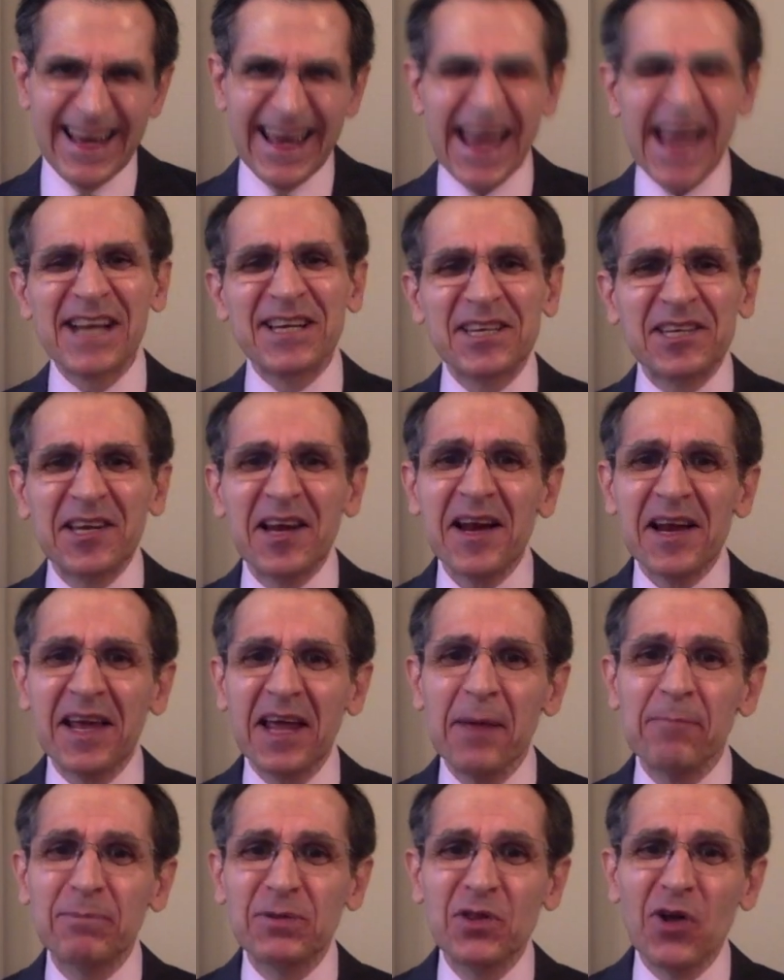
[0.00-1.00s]
and still
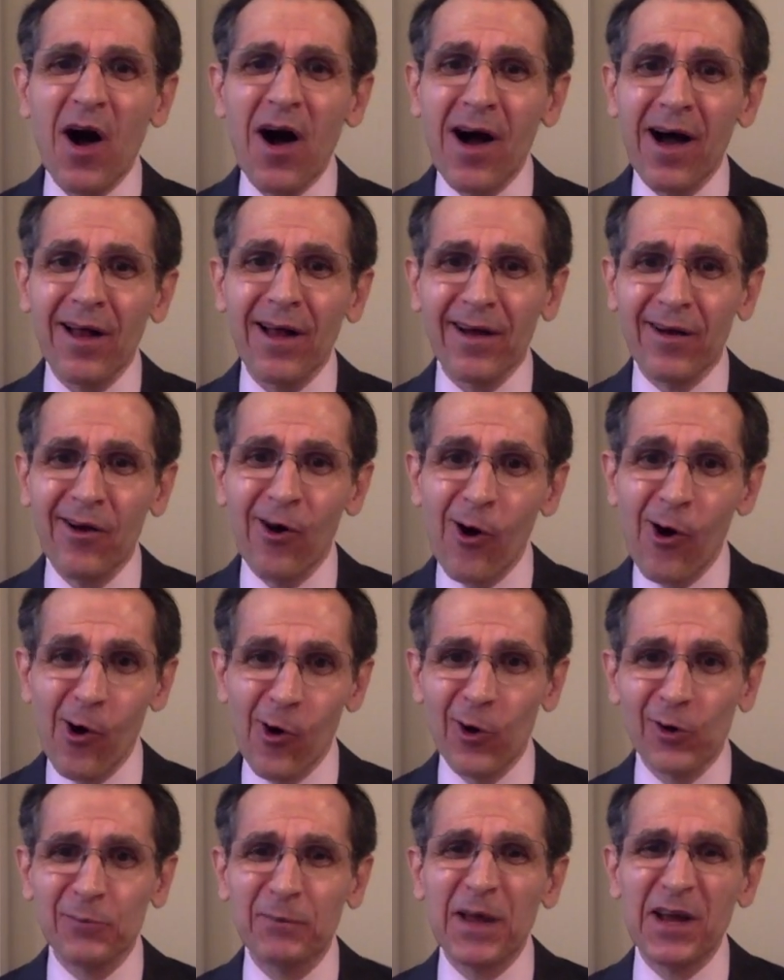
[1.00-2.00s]
keep that
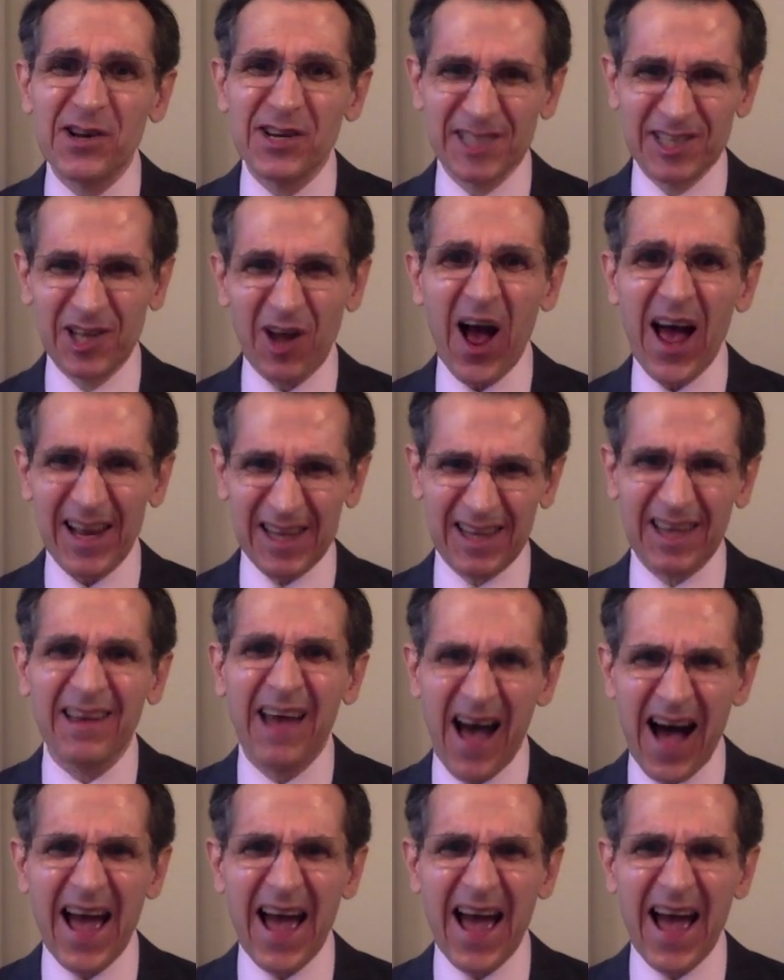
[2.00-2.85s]
goal because that